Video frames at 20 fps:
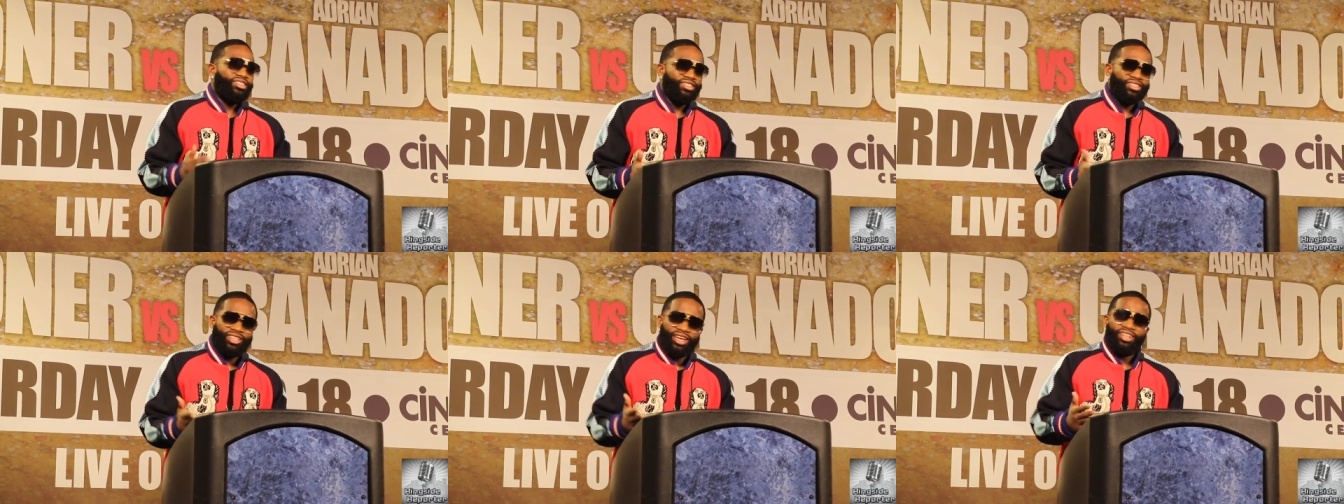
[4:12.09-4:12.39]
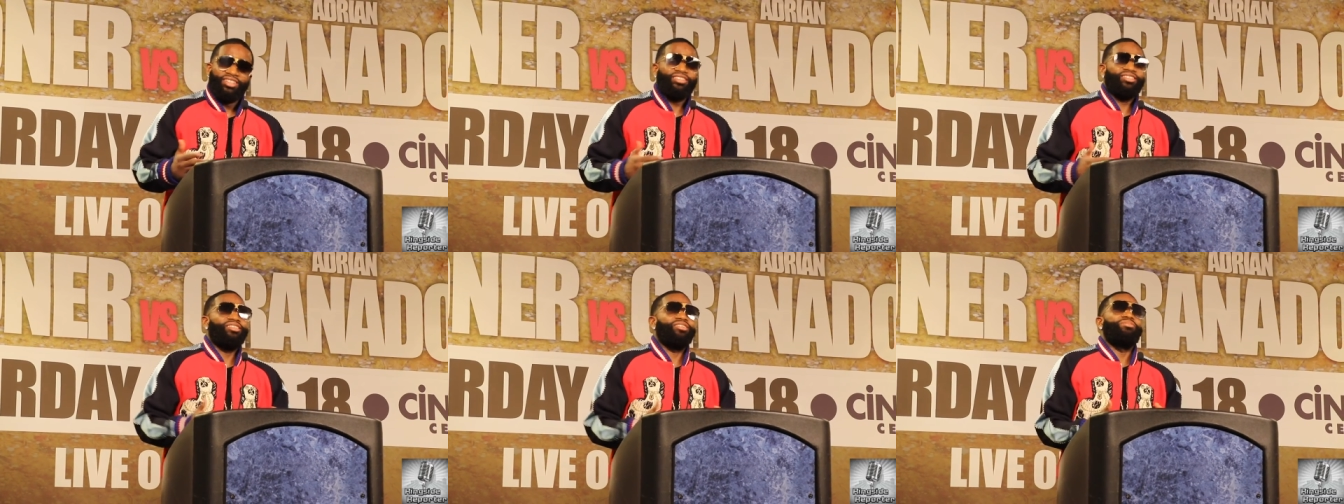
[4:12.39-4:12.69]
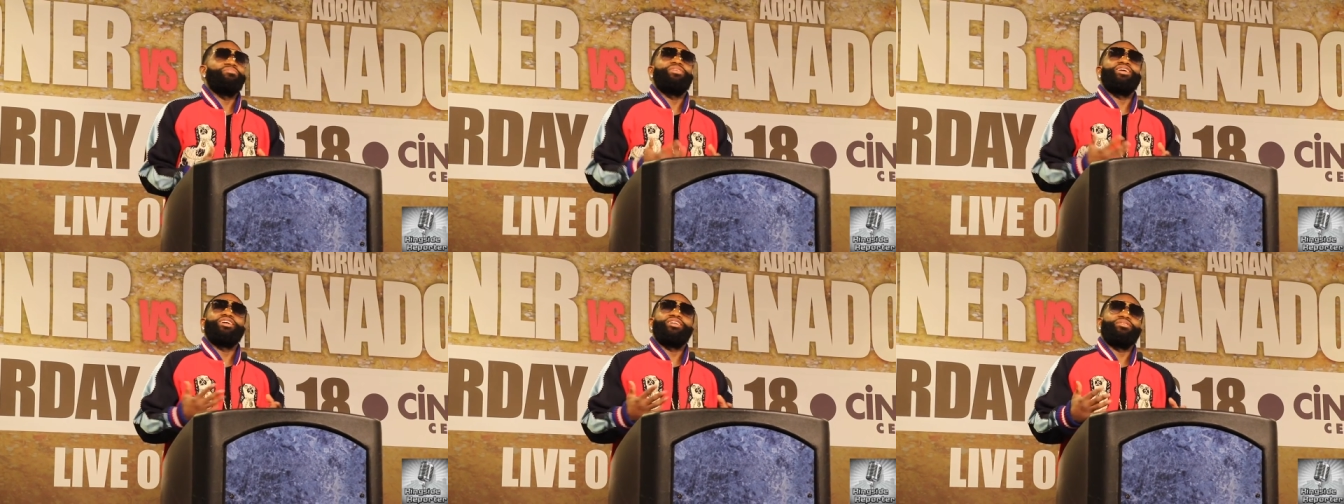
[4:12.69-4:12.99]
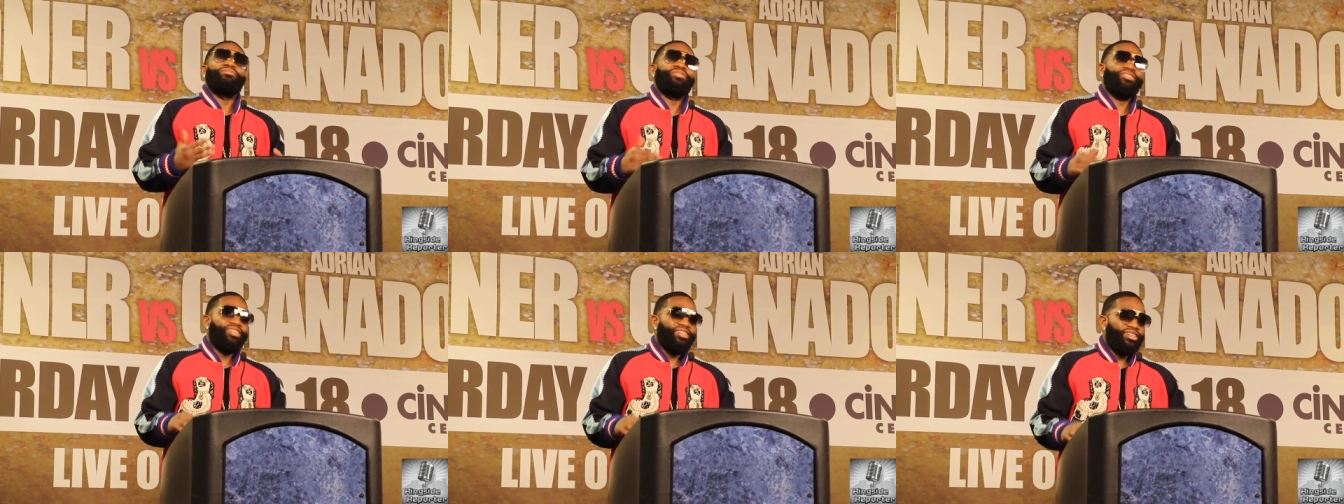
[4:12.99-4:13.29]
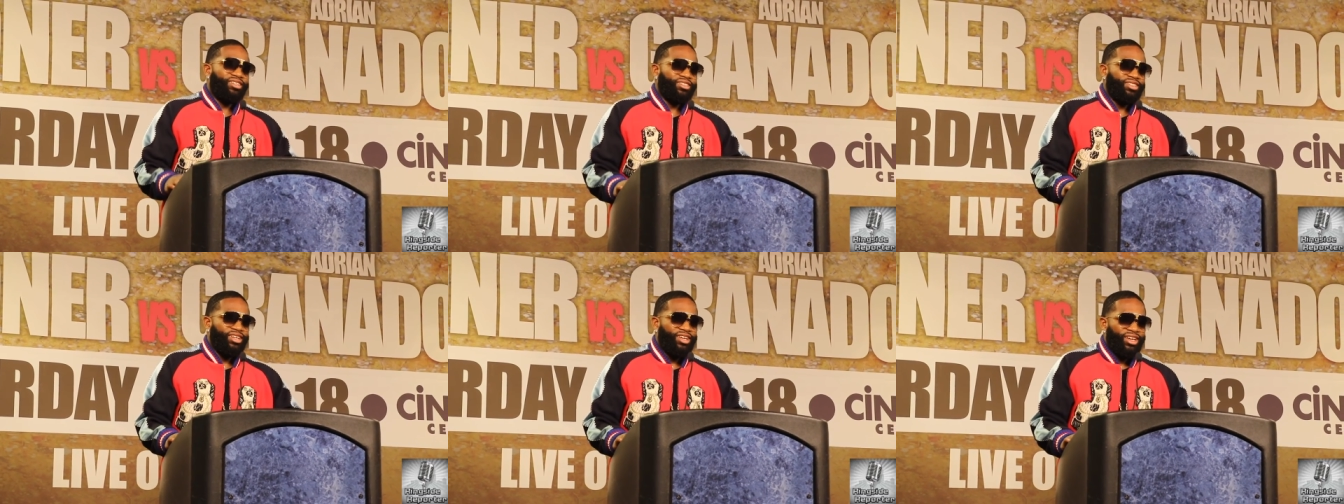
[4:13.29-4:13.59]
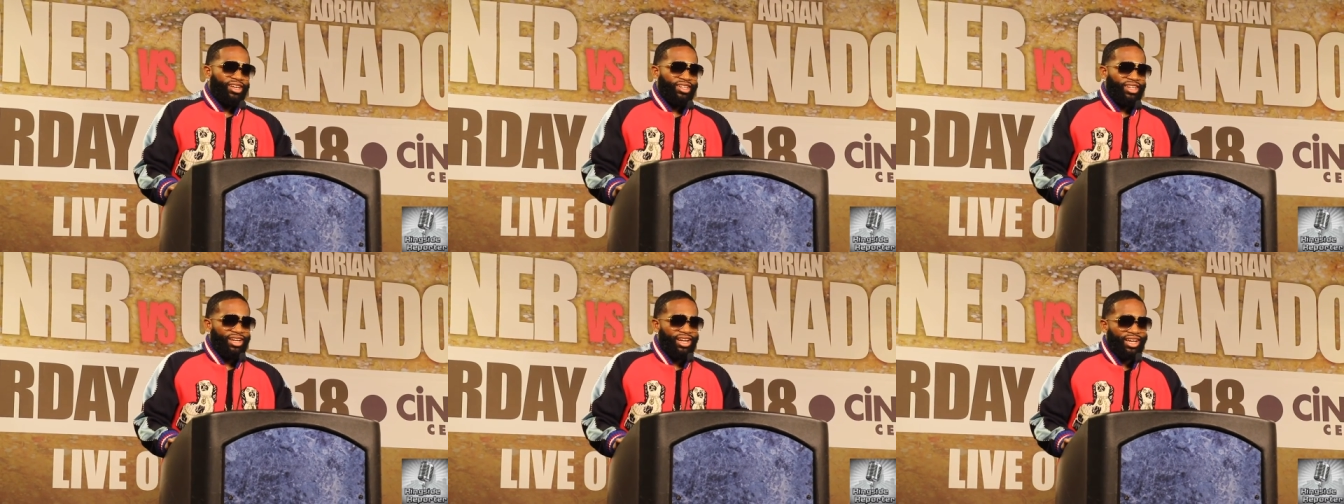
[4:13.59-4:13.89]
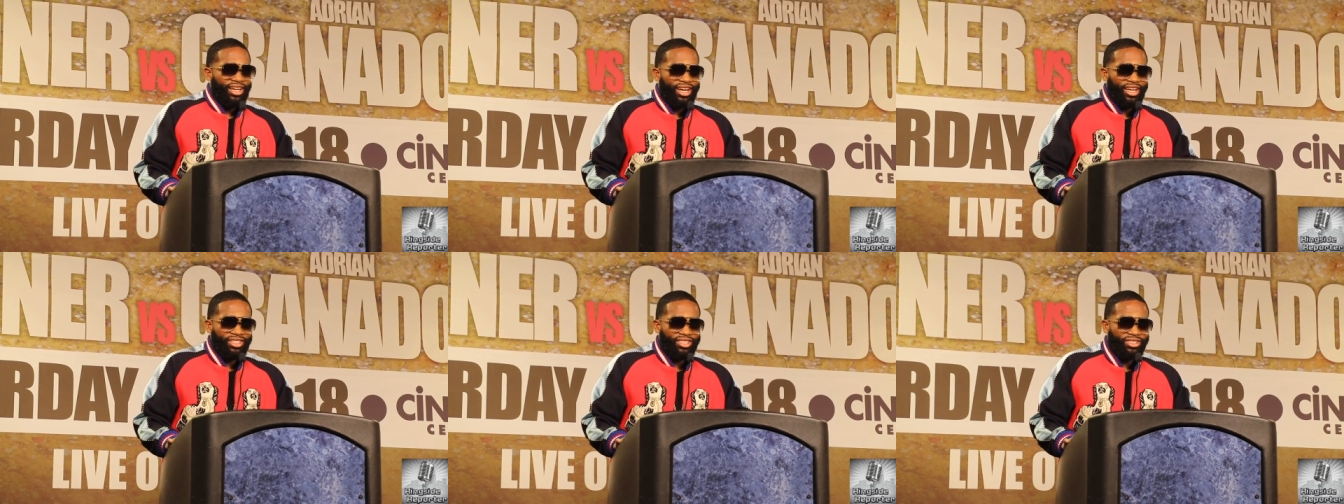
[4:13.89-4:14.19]
thanks to the man upstairs that
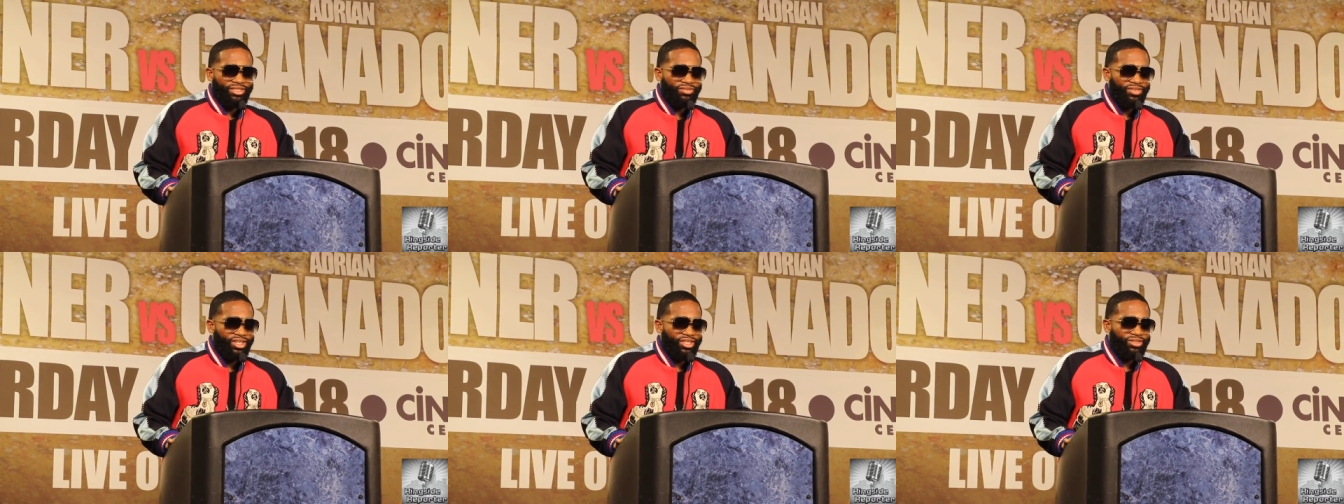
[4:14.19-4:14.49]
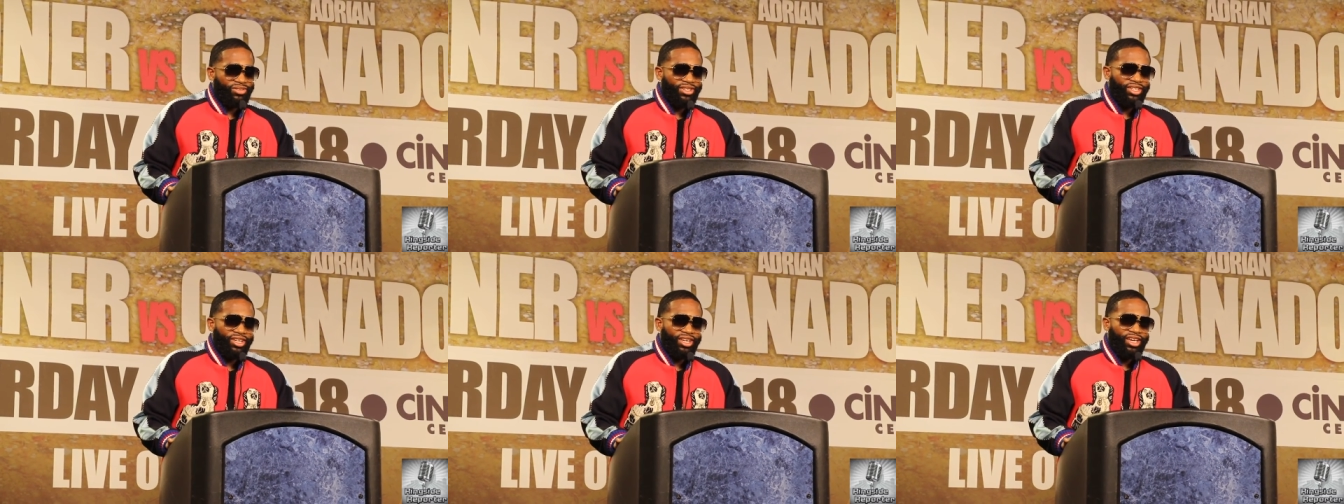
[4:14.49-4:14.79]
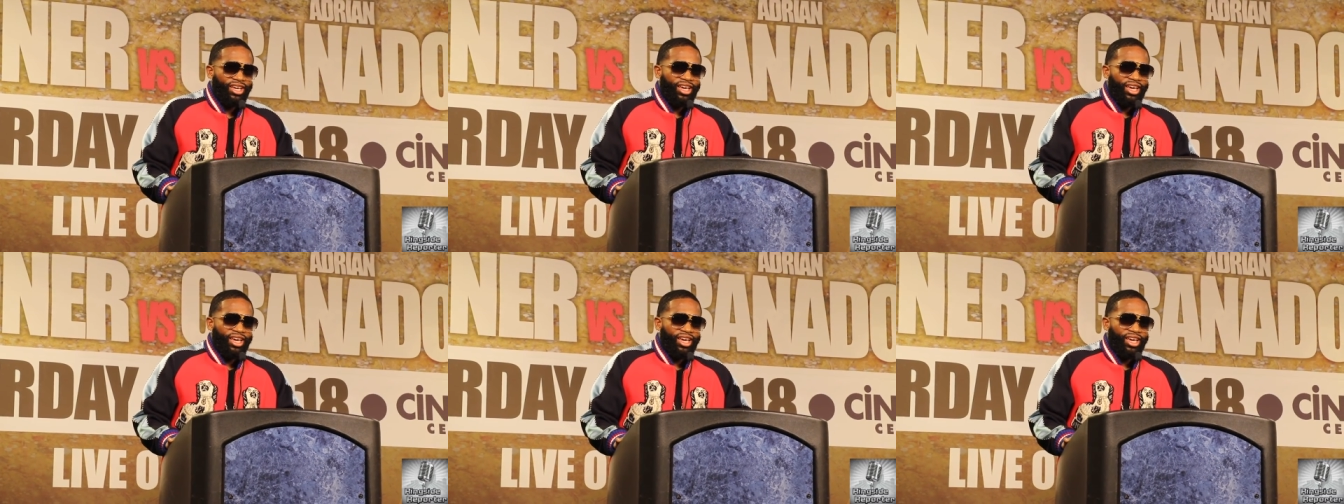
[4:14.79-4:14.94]
I got this victory.